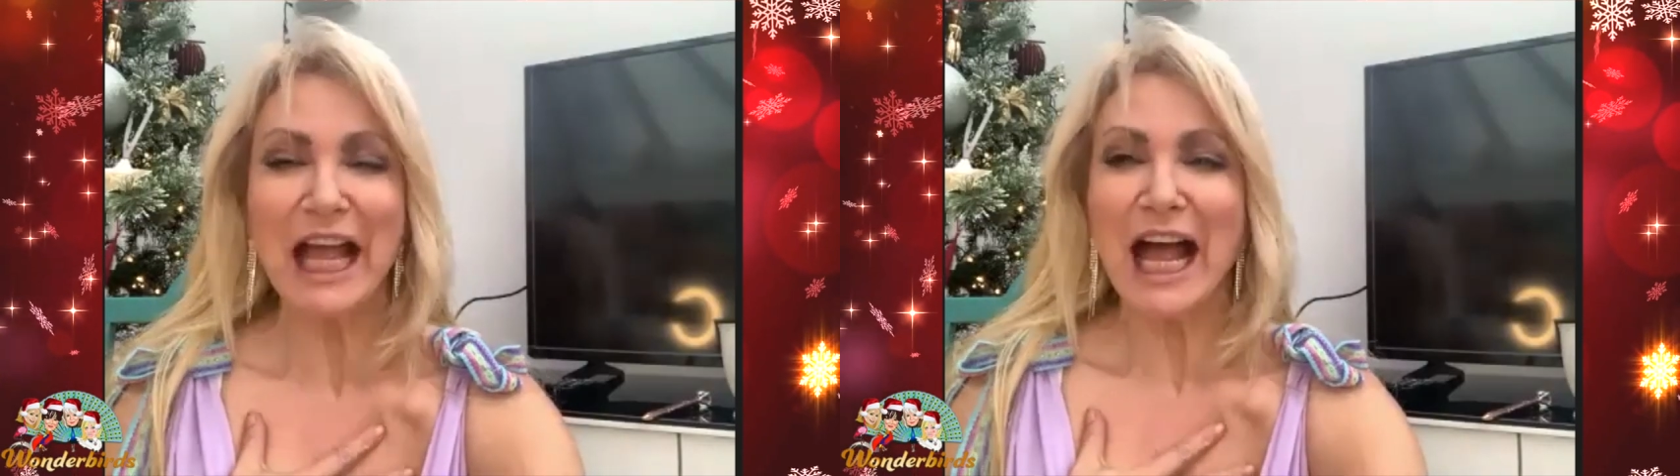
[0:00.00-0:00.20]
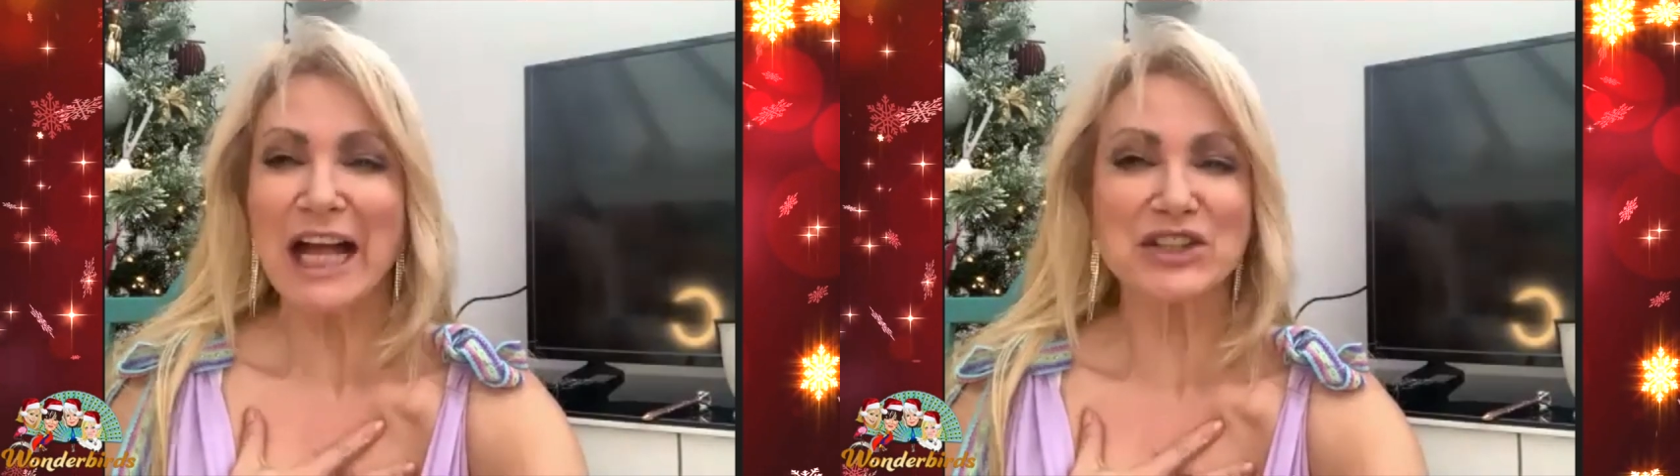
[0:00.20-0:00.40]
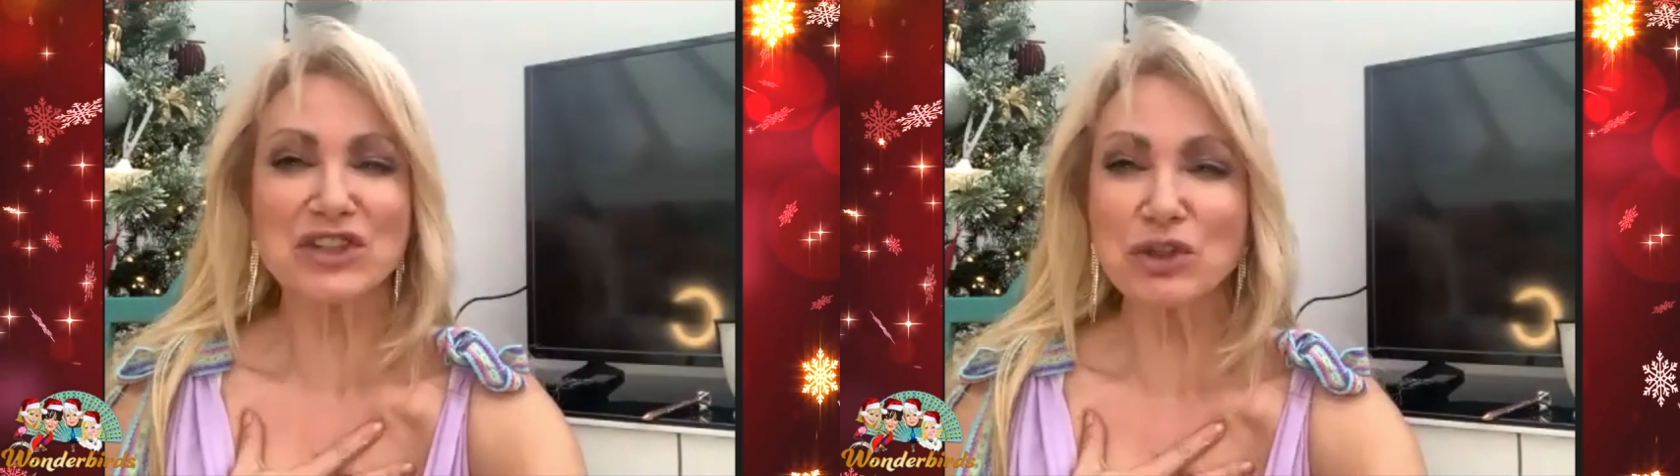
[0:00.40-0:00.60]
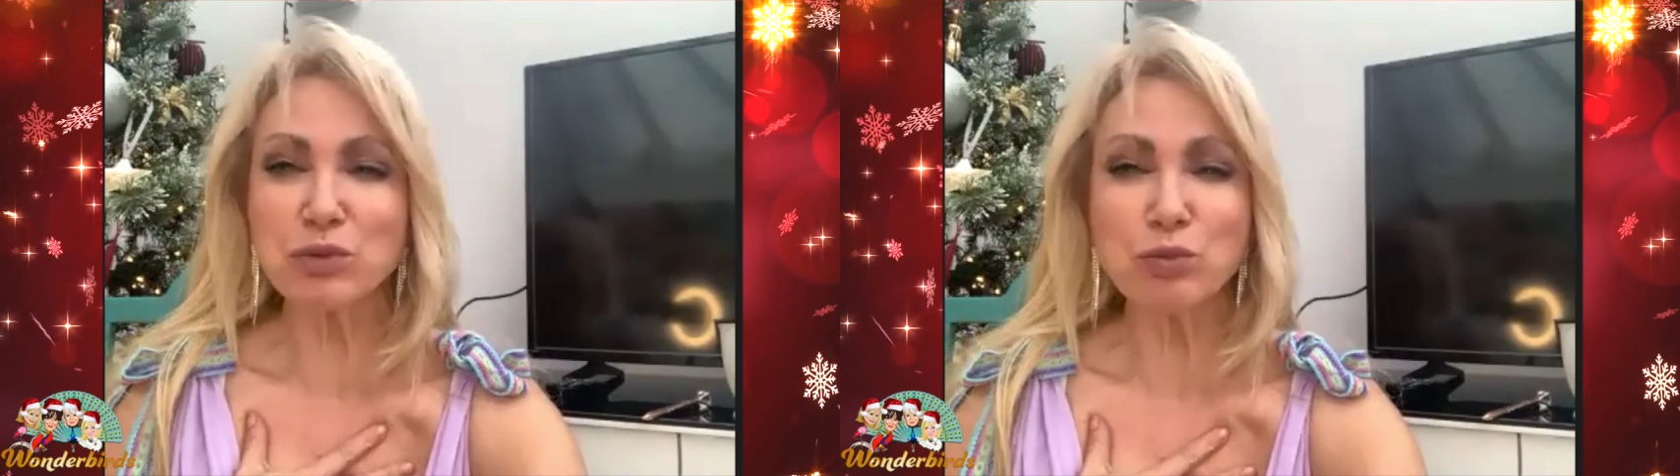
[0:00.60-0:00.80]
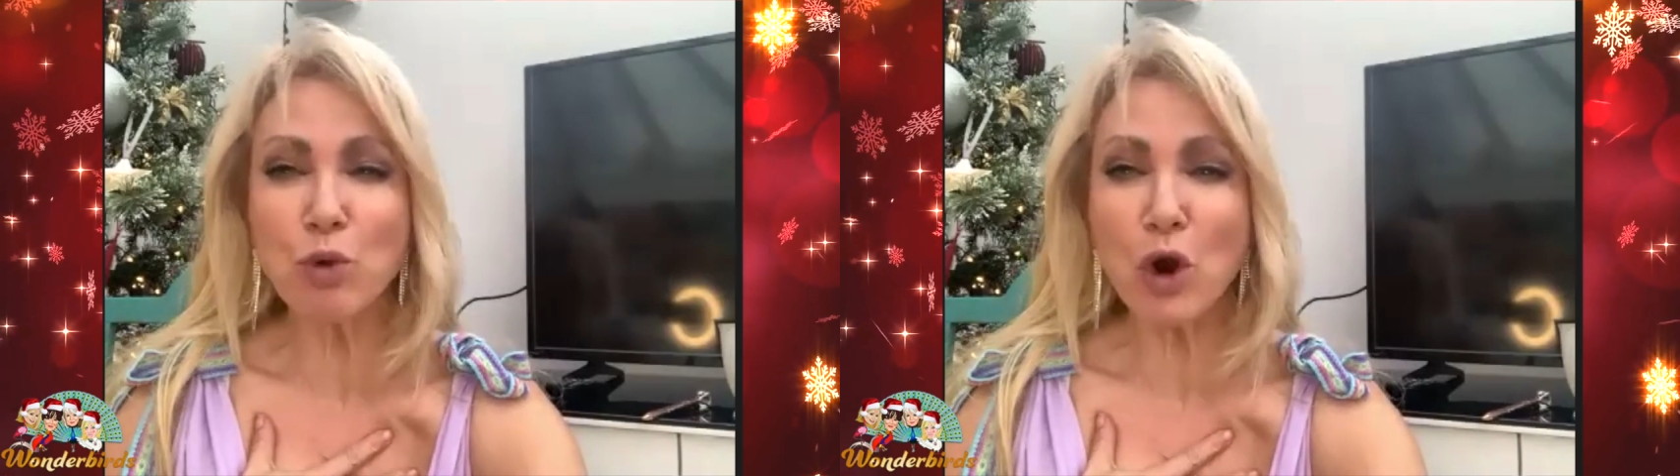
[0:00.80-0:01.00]
has
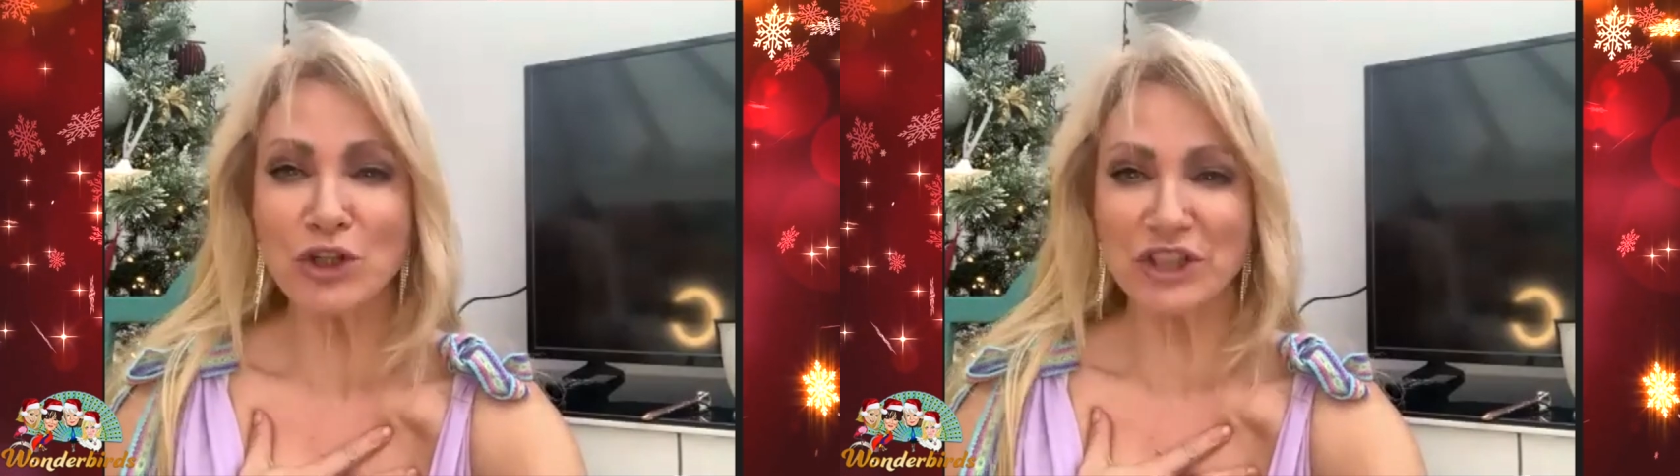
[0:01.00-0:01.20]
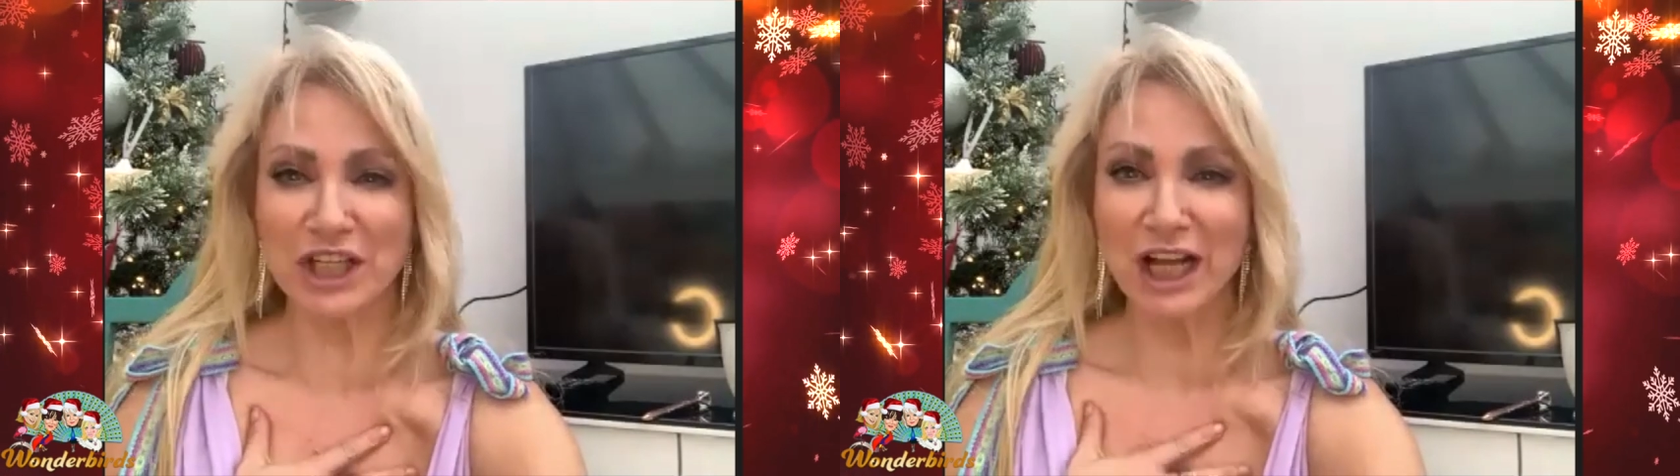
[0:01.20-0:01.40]
thwarted